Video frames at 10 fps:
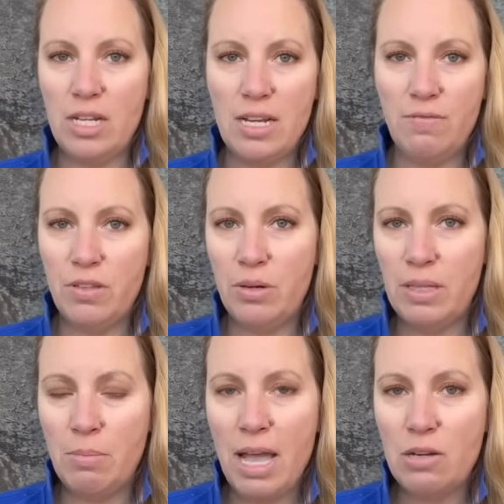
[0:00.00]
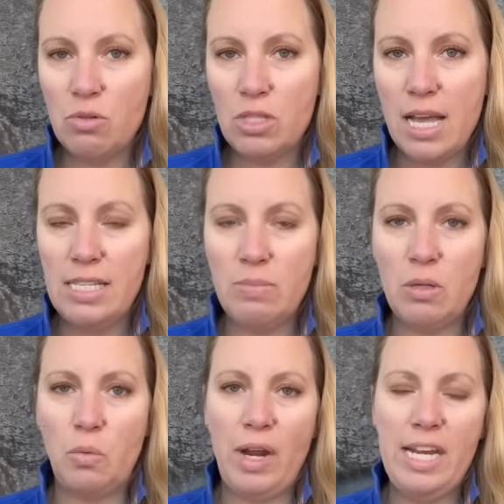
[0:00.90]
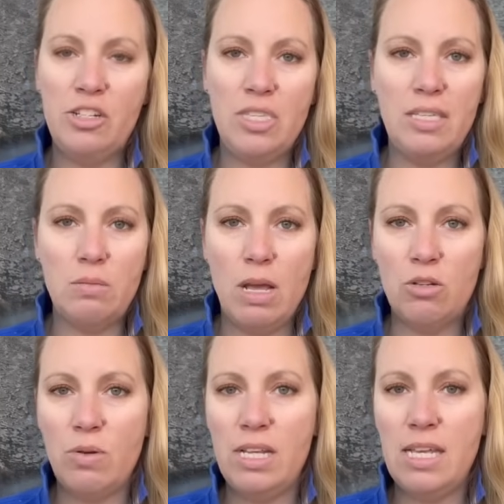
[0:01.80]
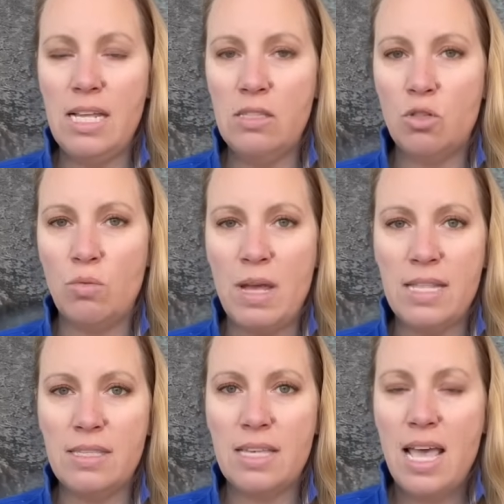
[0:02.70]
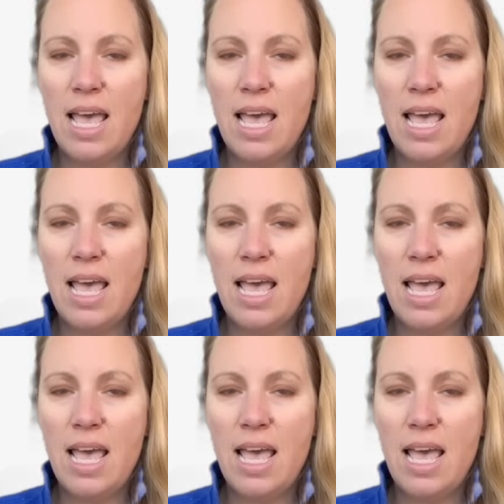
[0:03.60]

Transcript: And if they're in the microseismic range, these measuring instruments,